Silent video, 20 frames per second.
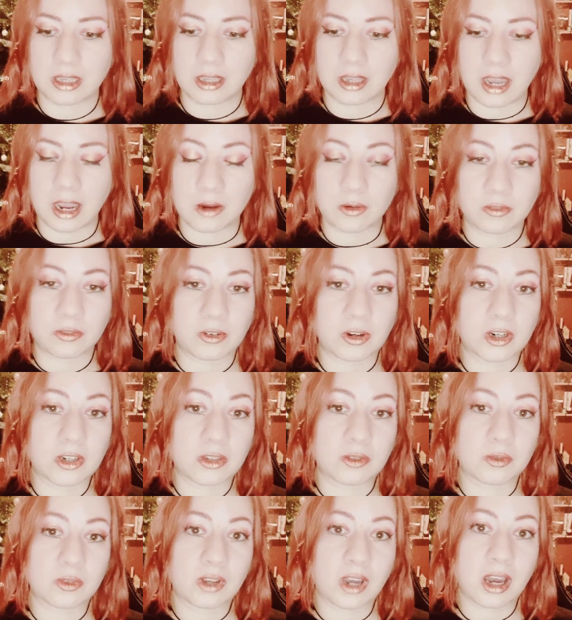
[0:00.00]
how far
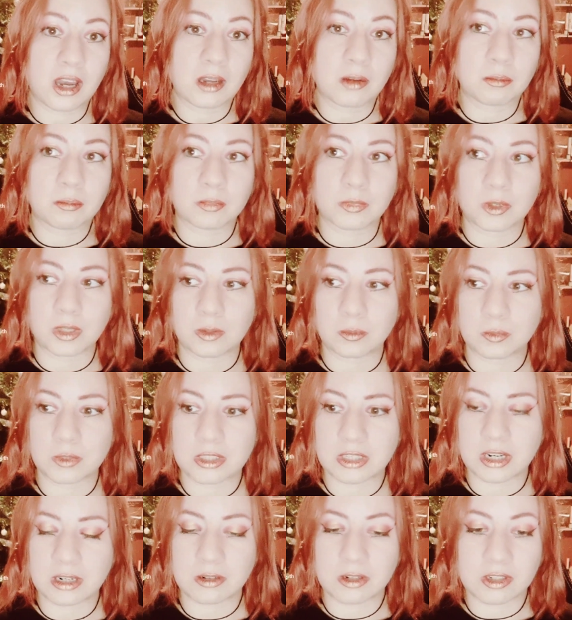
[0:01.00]
you've come and
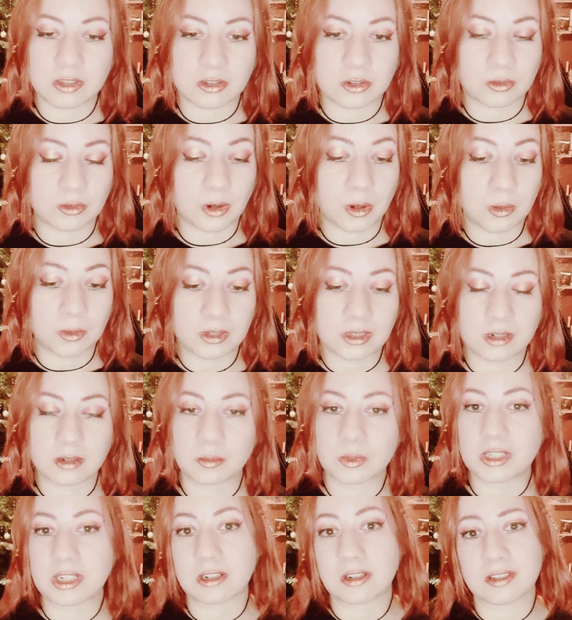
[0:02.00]
which areas you've grown in and
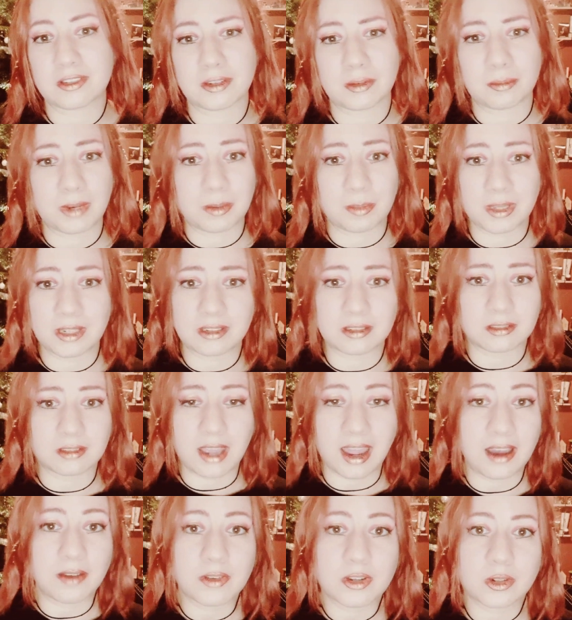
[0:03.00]
which areas you maybe
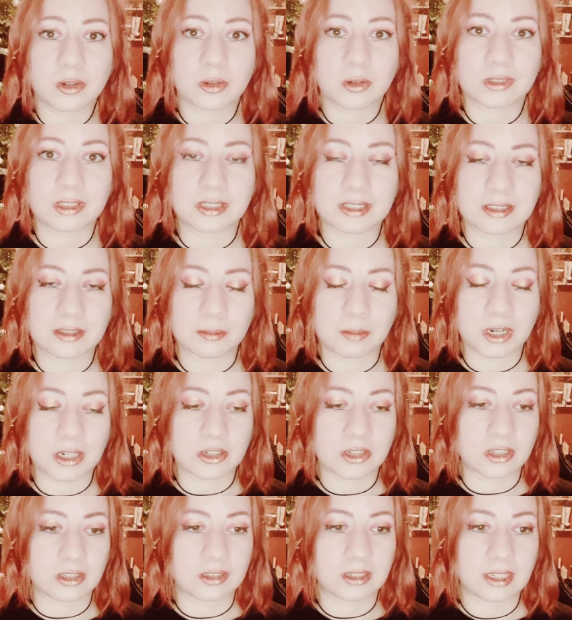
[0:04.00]
haven't grown in as
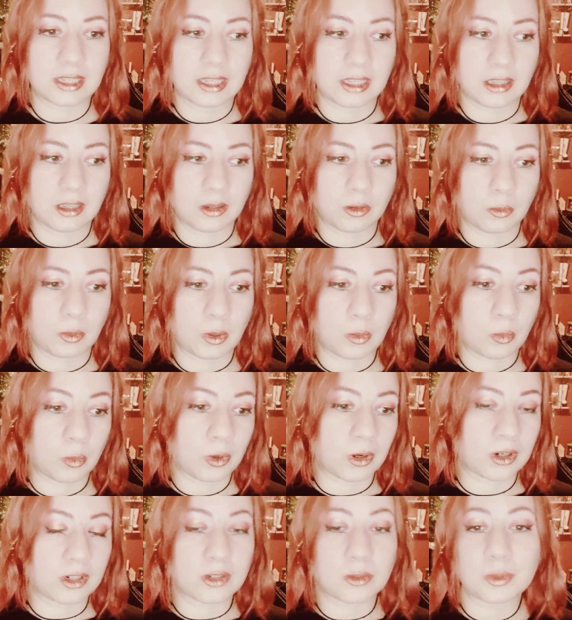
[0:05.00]
much and what
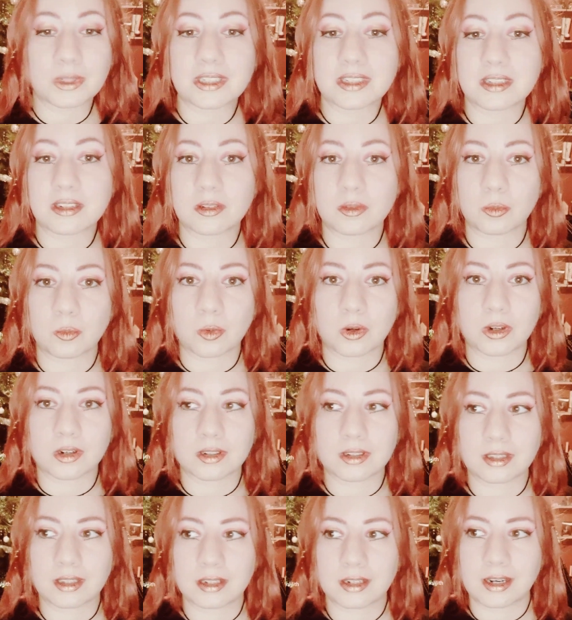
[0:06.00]
worked, what didn't
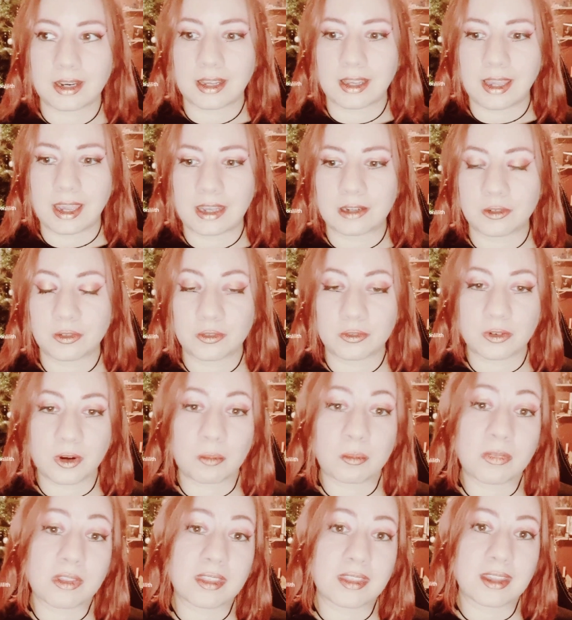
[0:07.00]
work. And
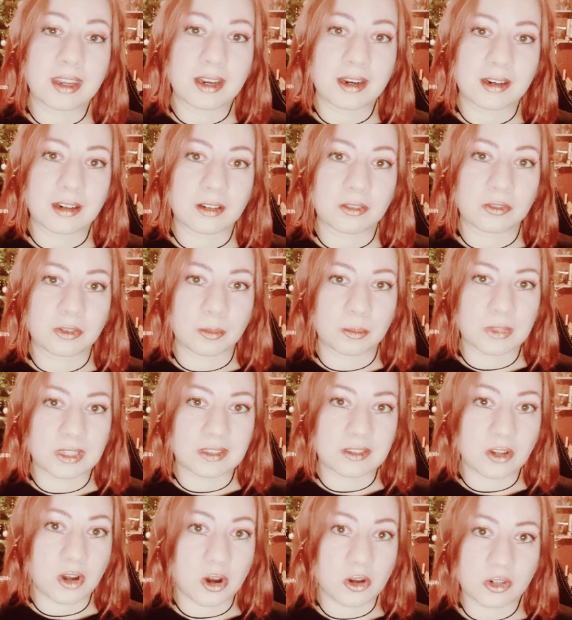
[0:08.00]
from there, from
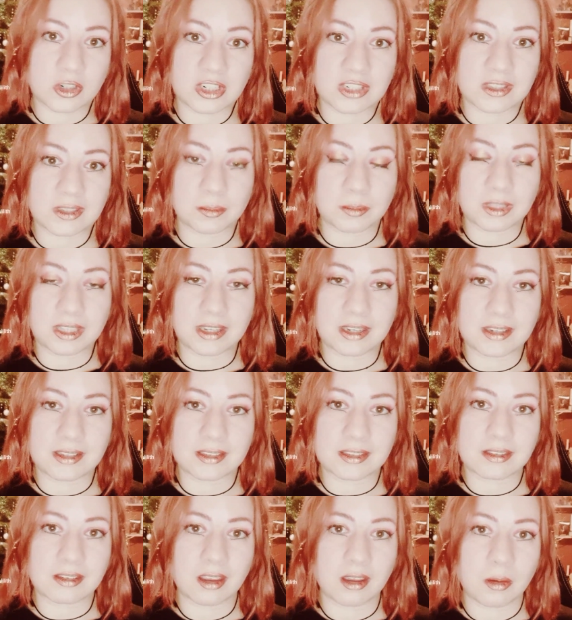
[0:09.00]
this conscious
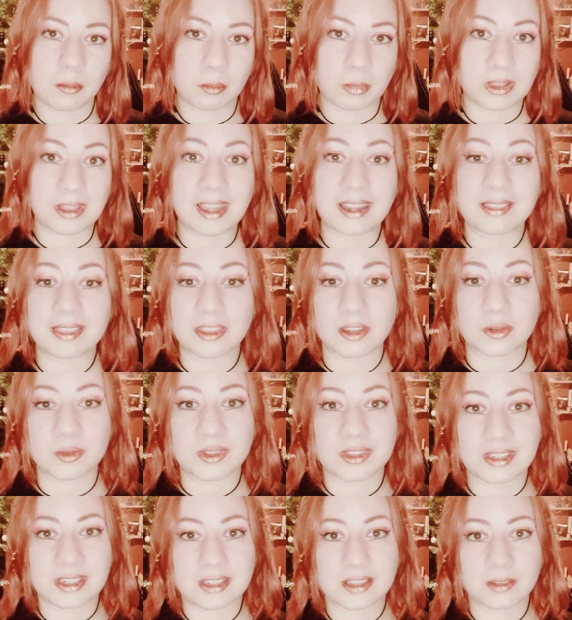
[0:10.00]
place, plant those
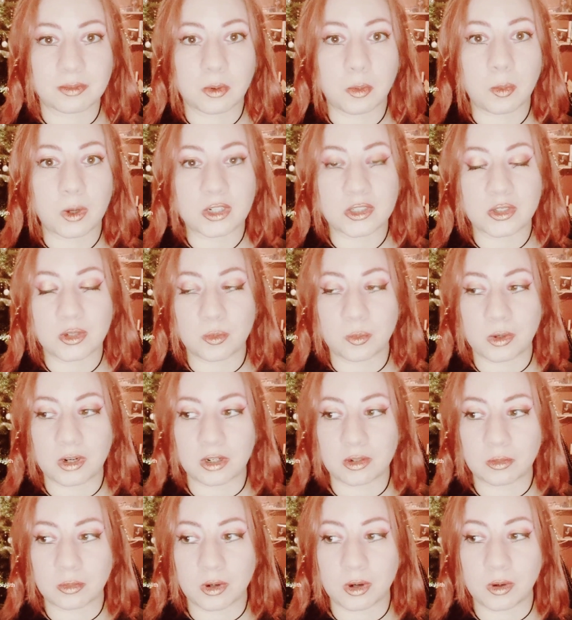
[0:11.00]
seeds for what you want
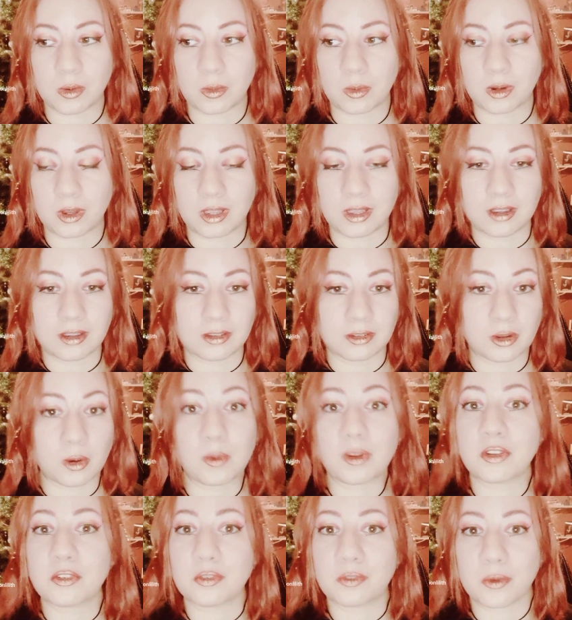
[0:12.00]
to grow
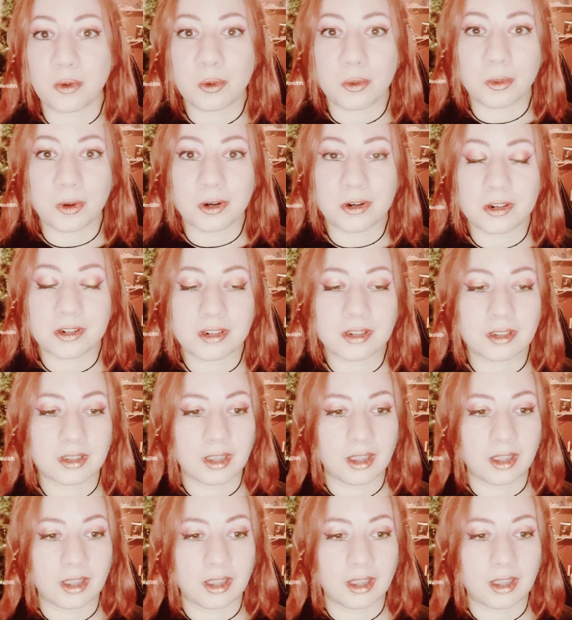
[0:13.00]
going forward.